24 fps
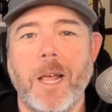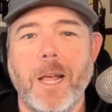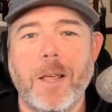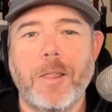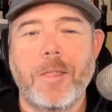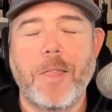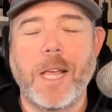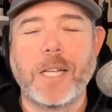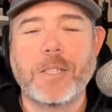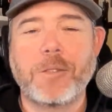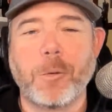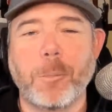
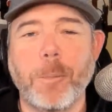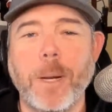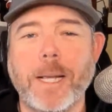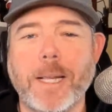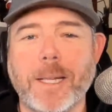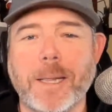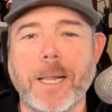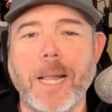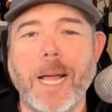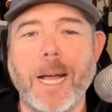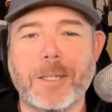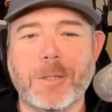Thanks for
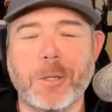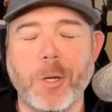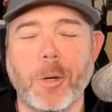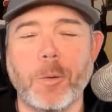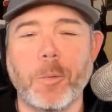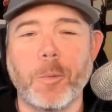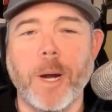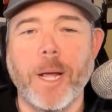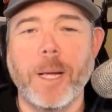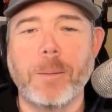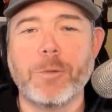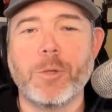making Locked
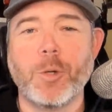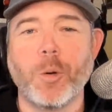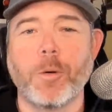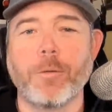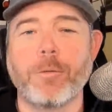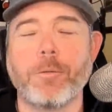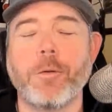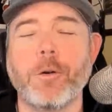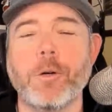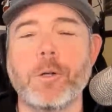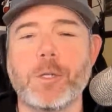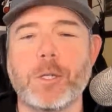On Rams your
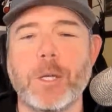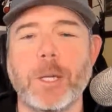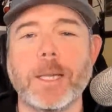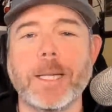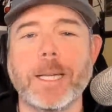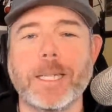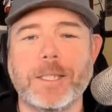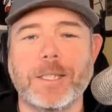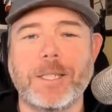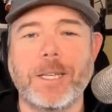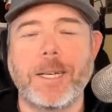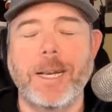first
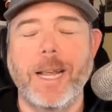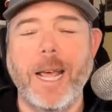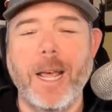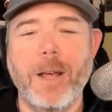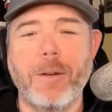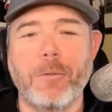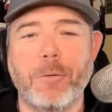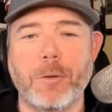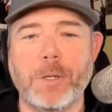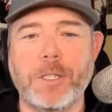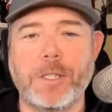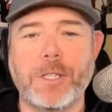listen
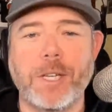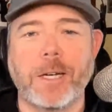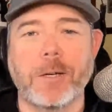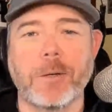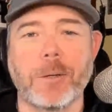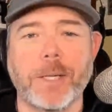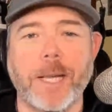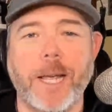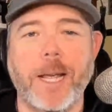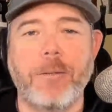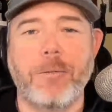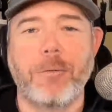every
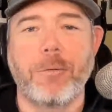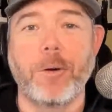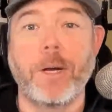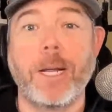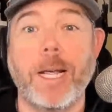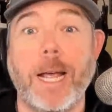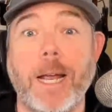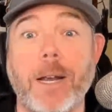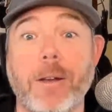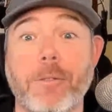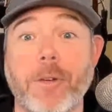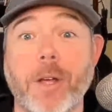single day,
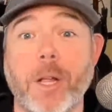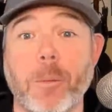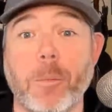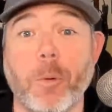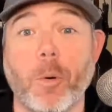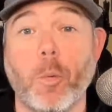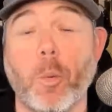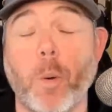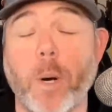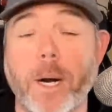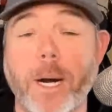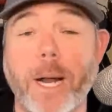free and
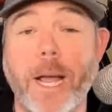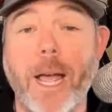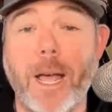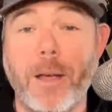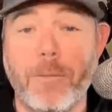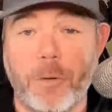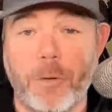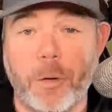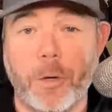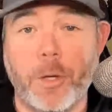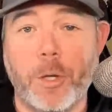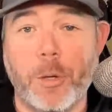available
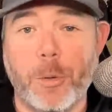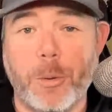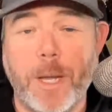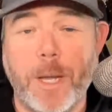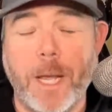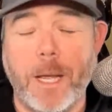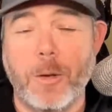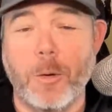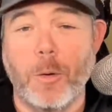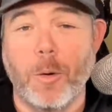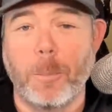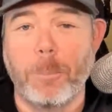wherever you
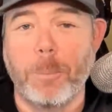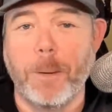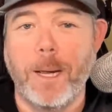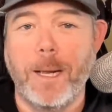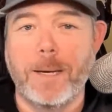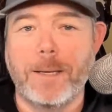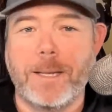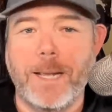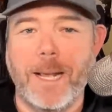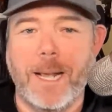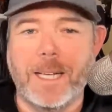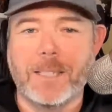get your
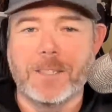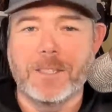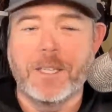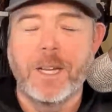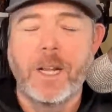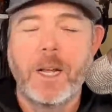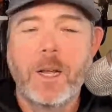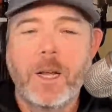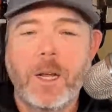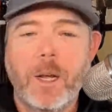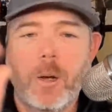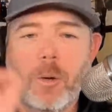podcasts.
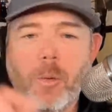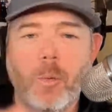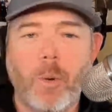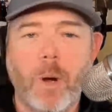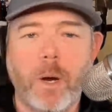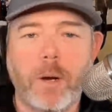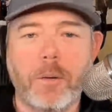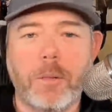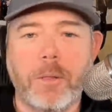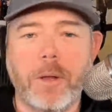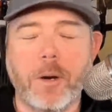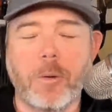While
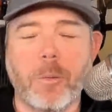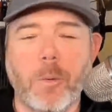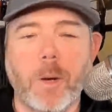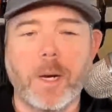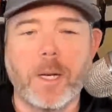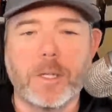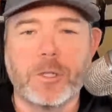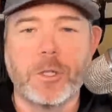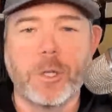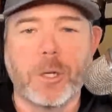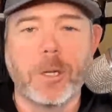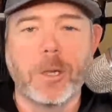you're there, why
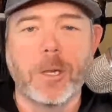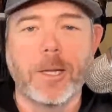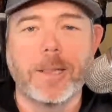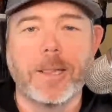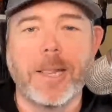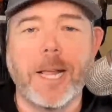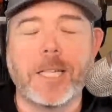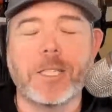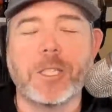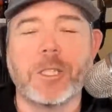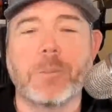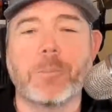don't you click
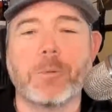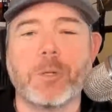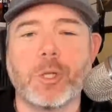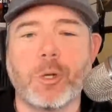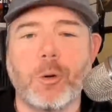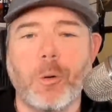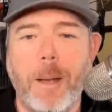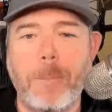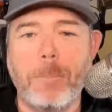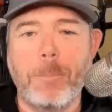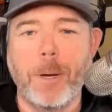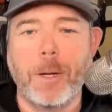that
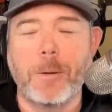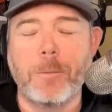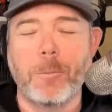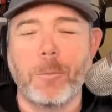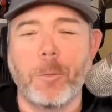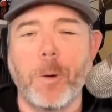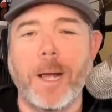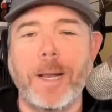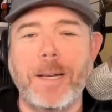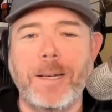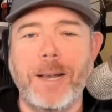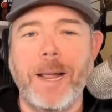subscribe button
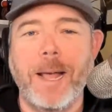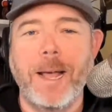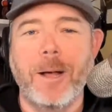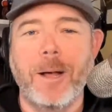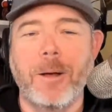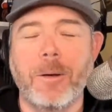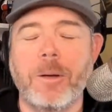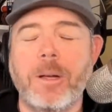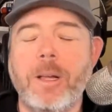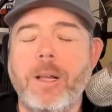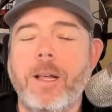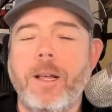right
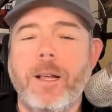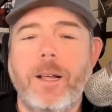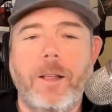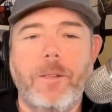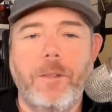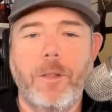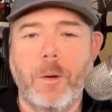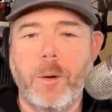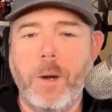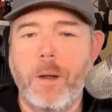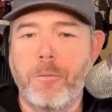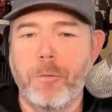now, and
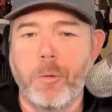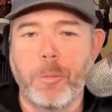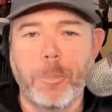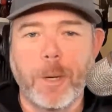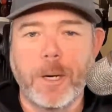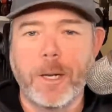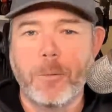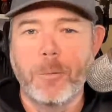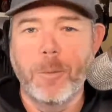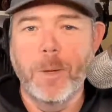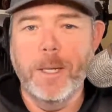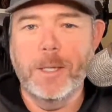then
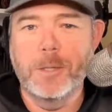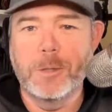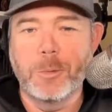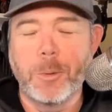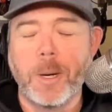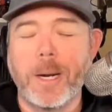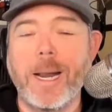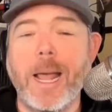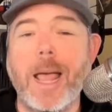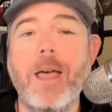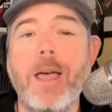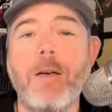everybody wins,
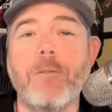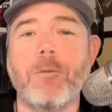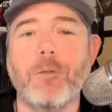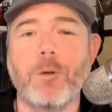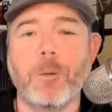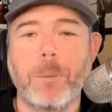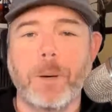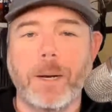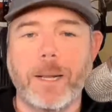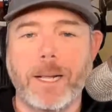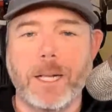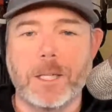right?
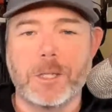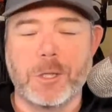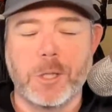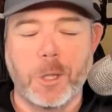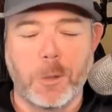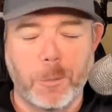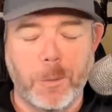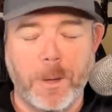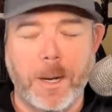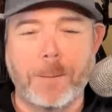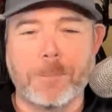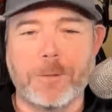Everybody gets their
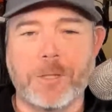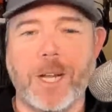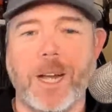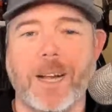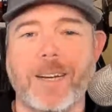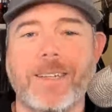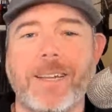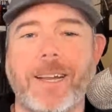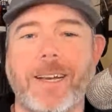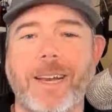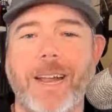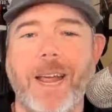Rams
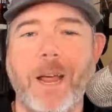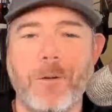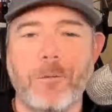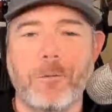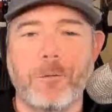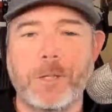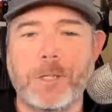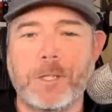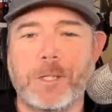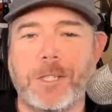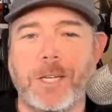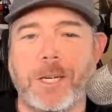content
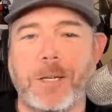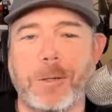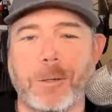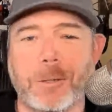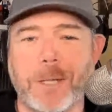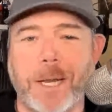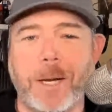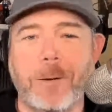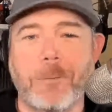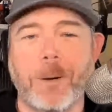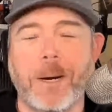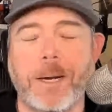every single
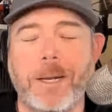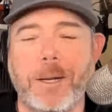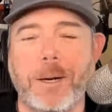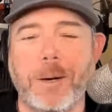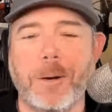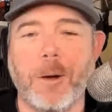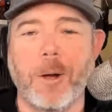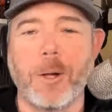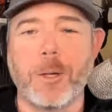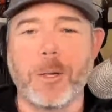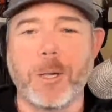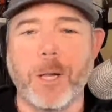day right
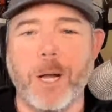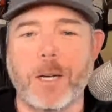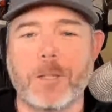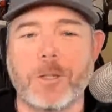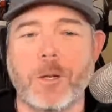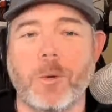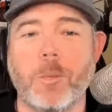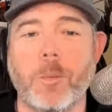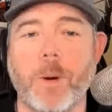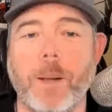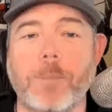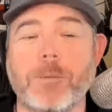here on Locked
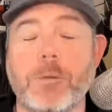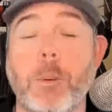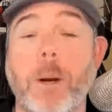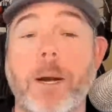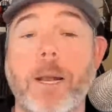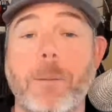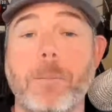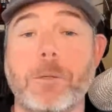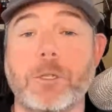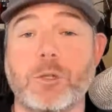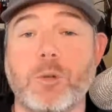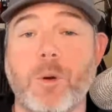On Rams. My
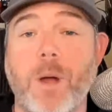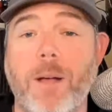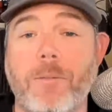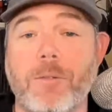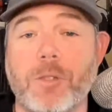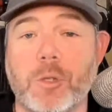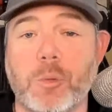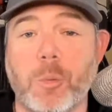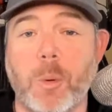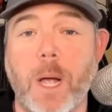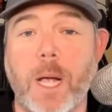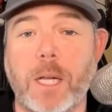name is
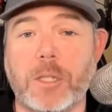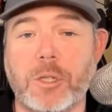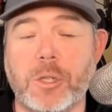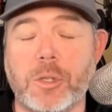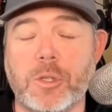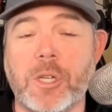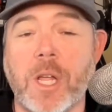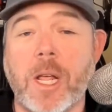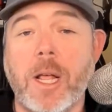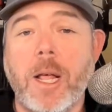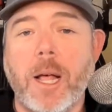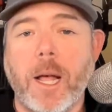Travis
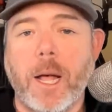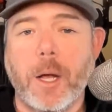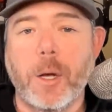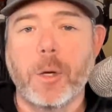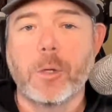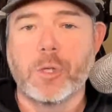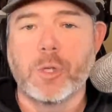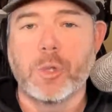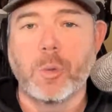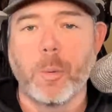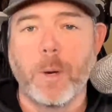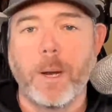Rogers. I
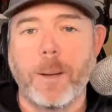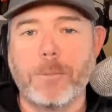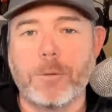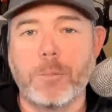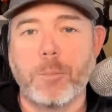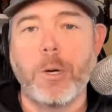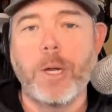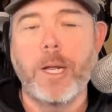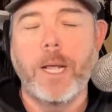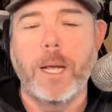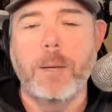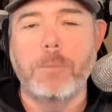host the Rams
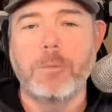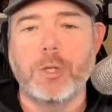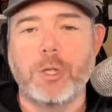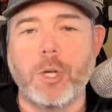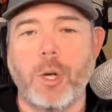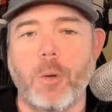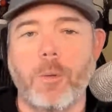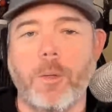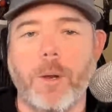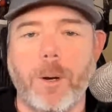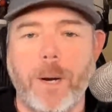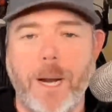pregame
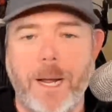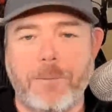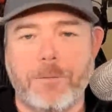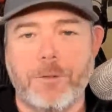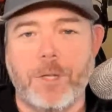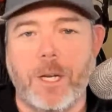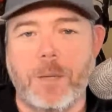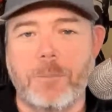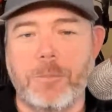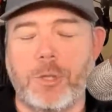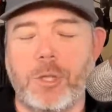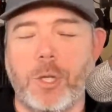show, their
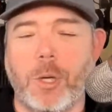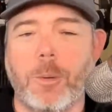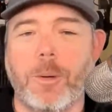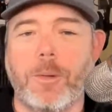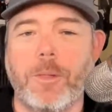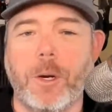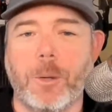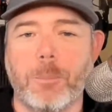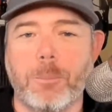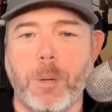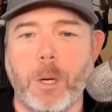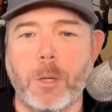halftime show, and
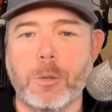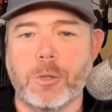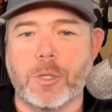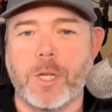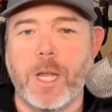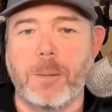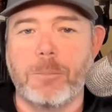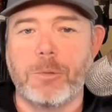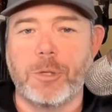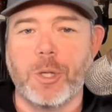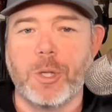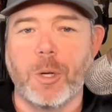their
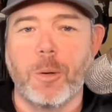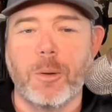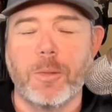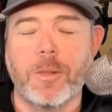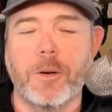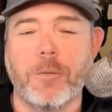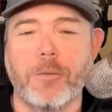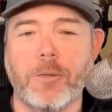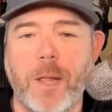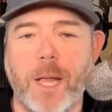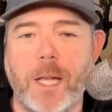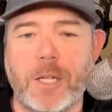postgame show on
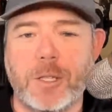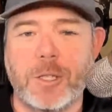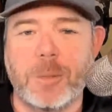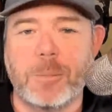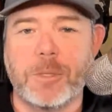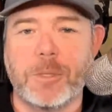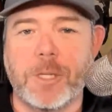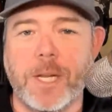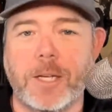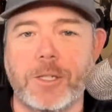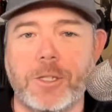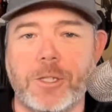their flagship
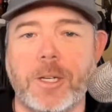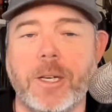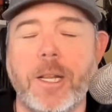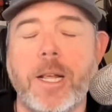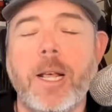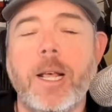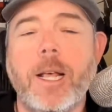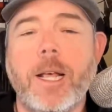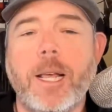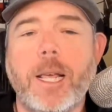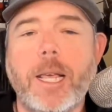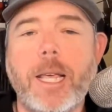station,
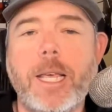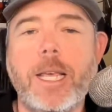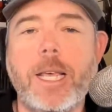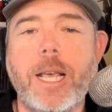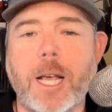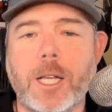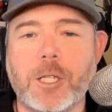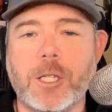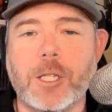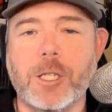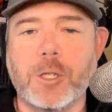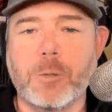
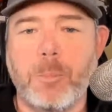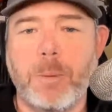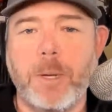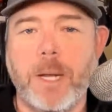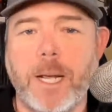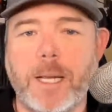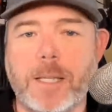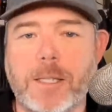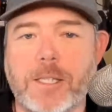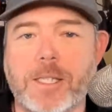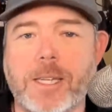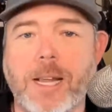ESPN
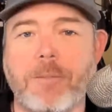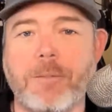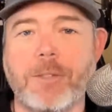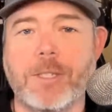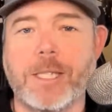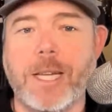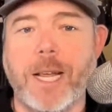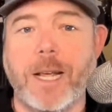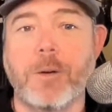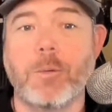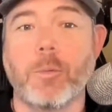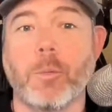
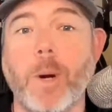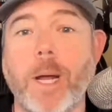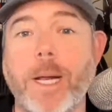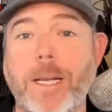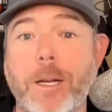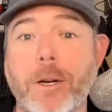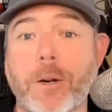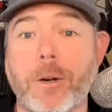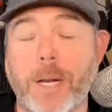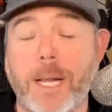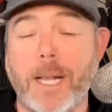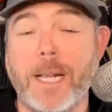710, right
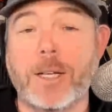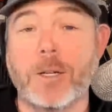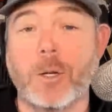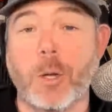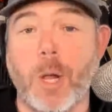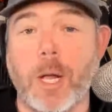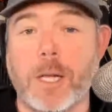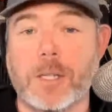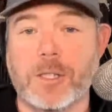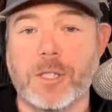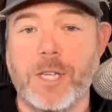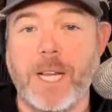here in
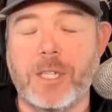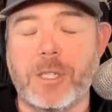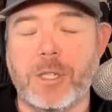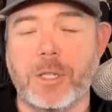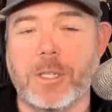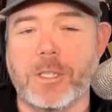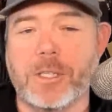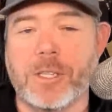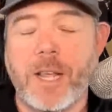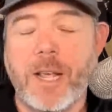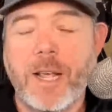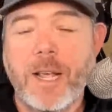Los
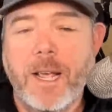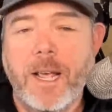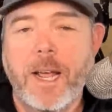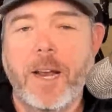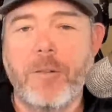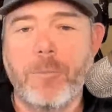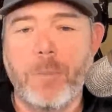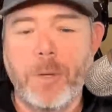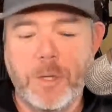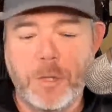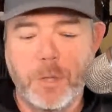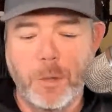Angeles, and
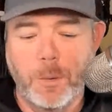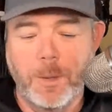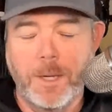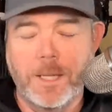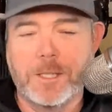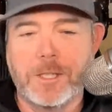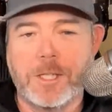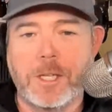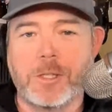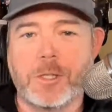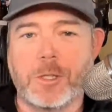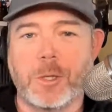have been doing
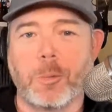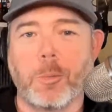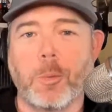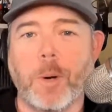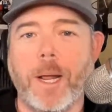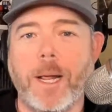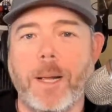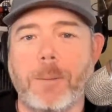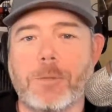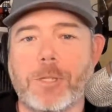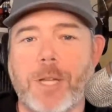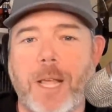it since the
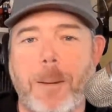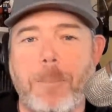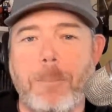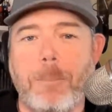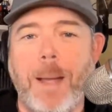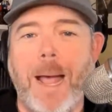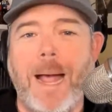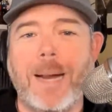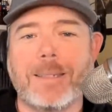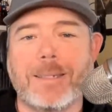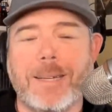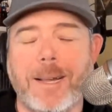Rams came
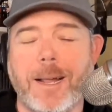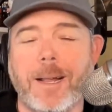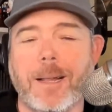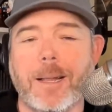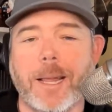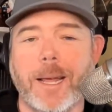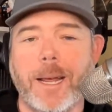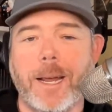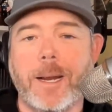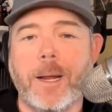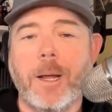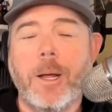back to
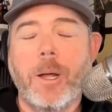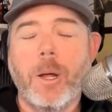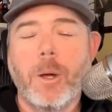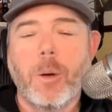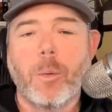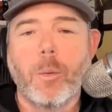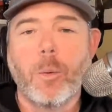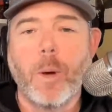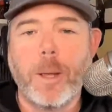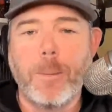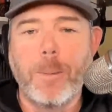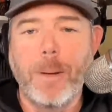LA
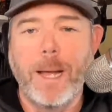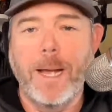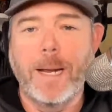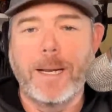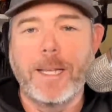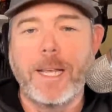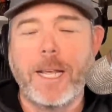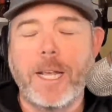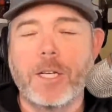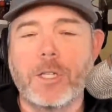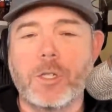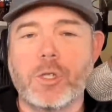way back
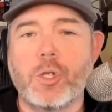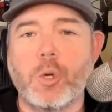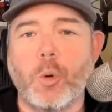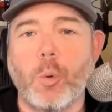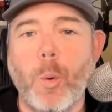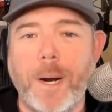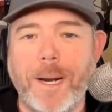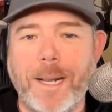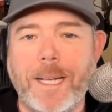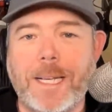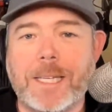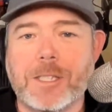in
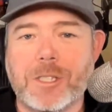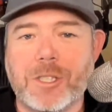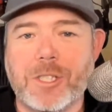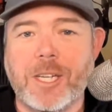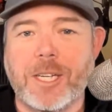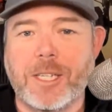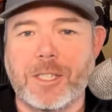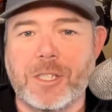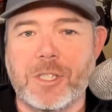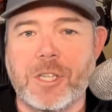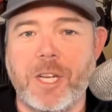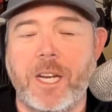
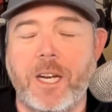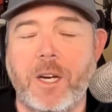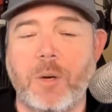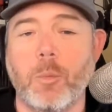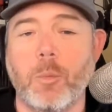2016.